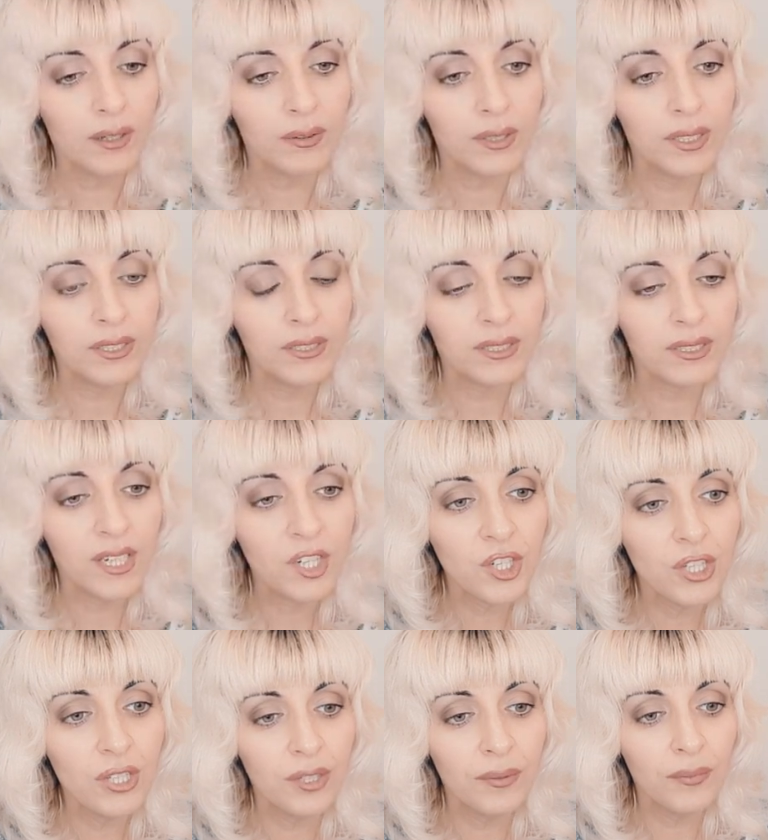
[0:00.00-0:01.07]
it's
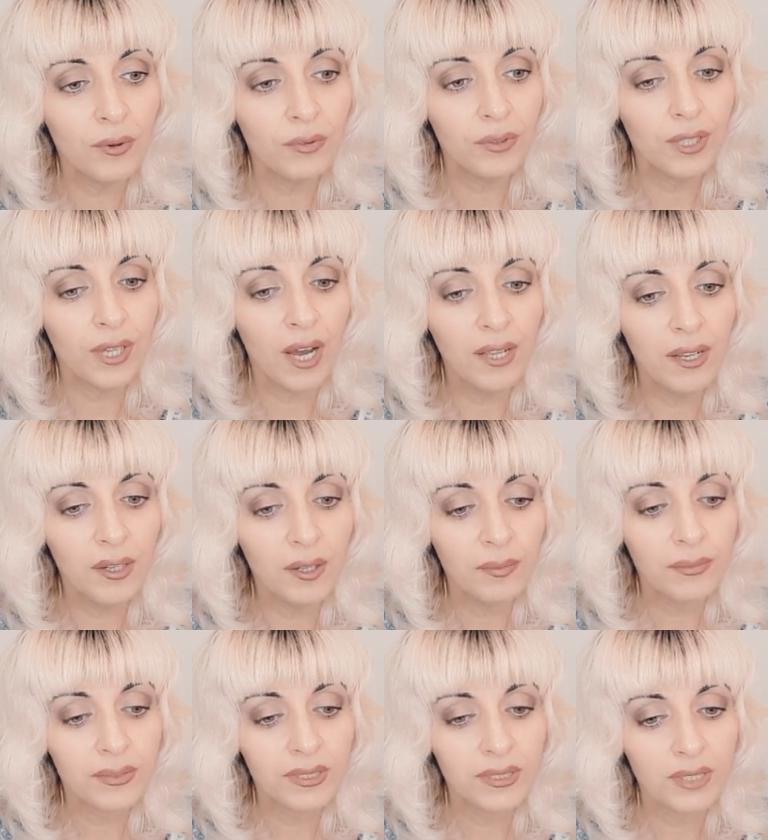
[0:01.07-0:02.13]
actually on the other
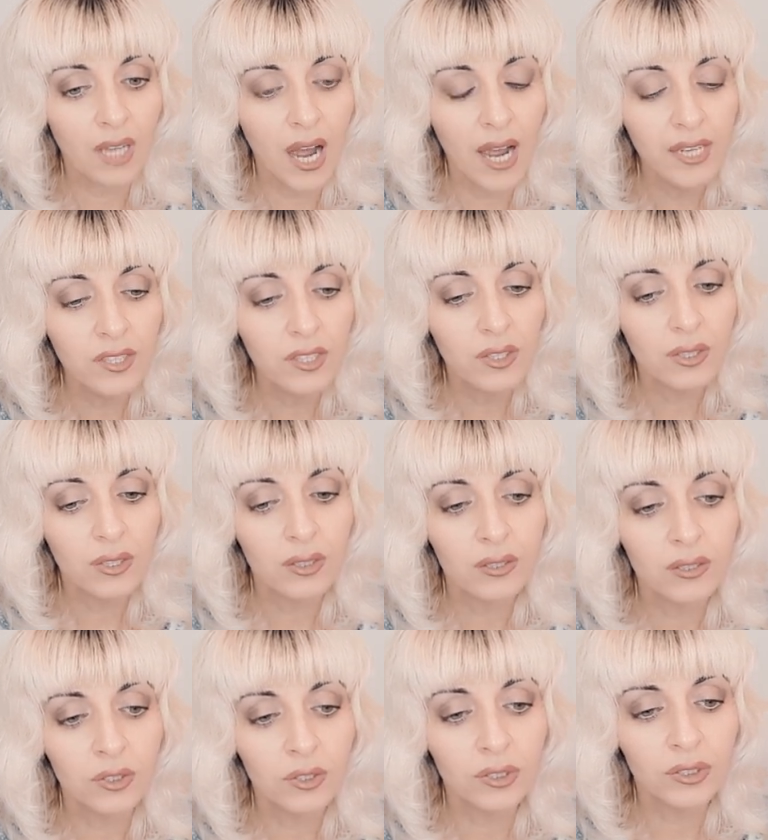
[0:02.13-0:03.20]
side.
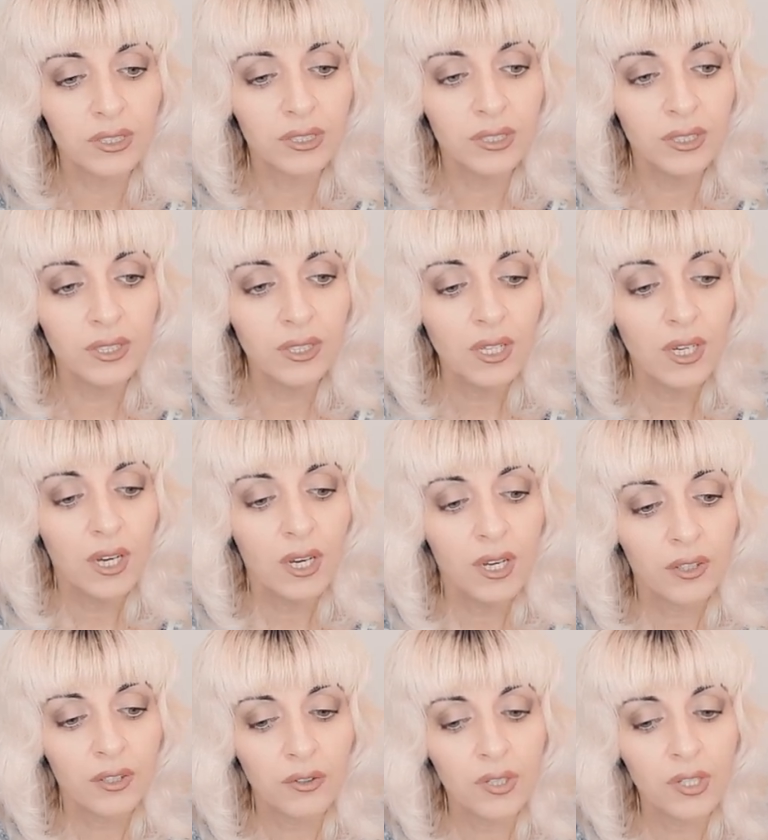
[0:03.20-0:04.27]
As you can see,
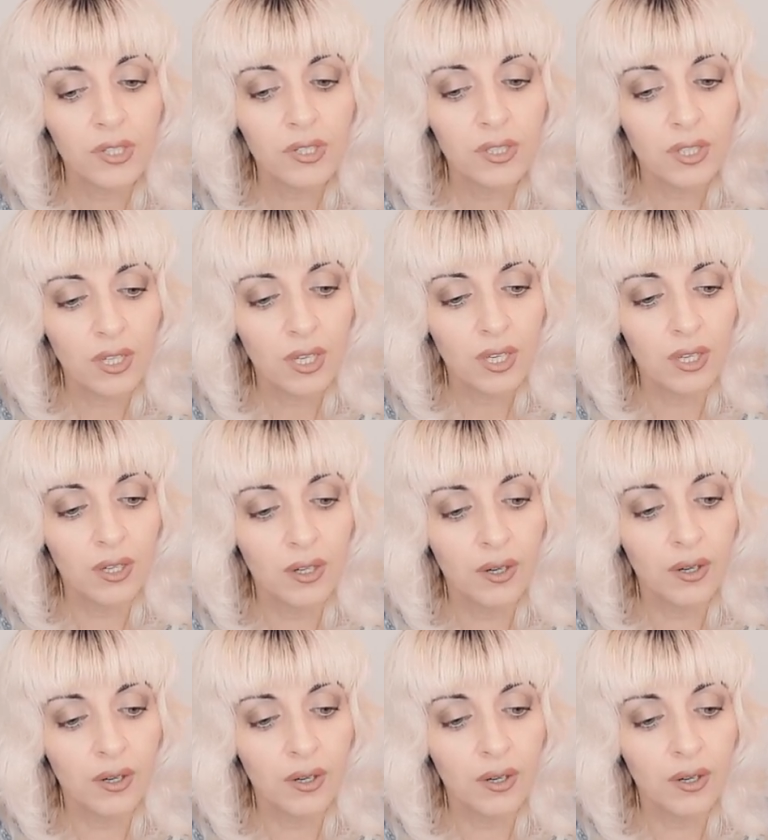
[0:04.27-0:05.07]
there is a